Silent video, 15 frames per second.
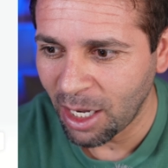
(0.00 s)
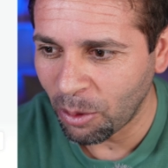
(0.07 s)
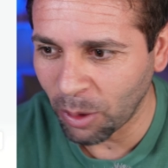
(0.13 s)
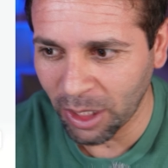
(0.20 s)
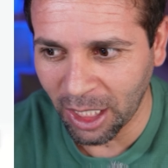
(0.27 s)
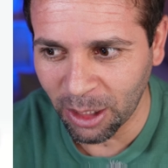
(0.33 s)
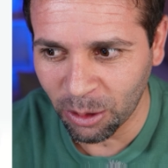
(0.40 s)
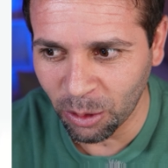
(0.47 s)

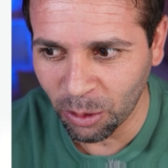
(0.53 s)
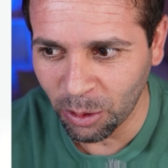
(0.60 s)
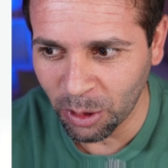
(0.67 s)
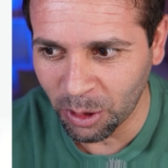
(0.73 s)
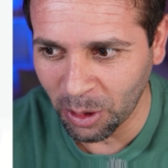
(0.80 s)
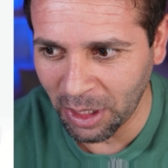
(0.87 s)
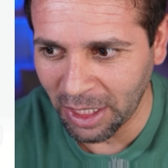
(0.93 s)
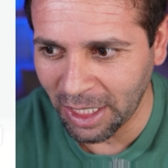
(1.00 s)
What I do
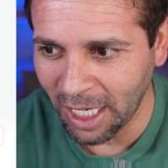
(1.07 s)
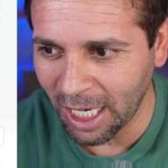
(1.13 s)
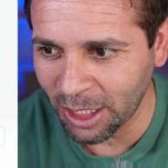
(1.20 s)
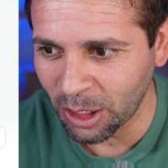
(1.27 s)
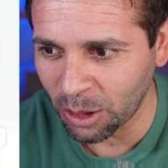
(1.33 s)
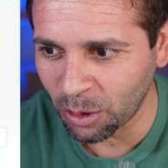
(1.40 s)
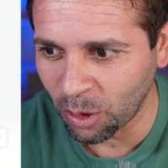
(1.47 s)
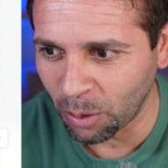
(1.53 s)
usually, I
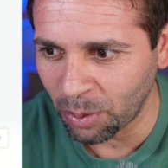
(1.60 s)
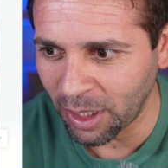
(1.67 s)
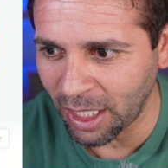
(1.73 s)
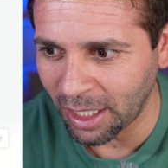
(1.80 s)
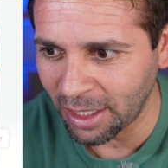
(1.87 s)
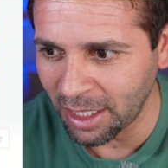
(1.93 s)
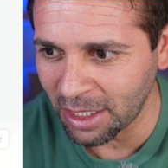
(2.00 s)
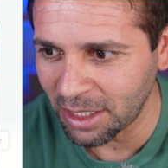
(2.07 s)
just copy
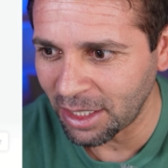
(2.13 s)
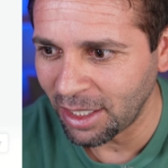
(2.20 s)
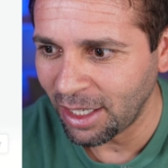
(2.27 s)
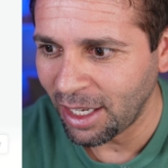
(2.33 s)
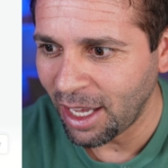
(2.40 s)
like this,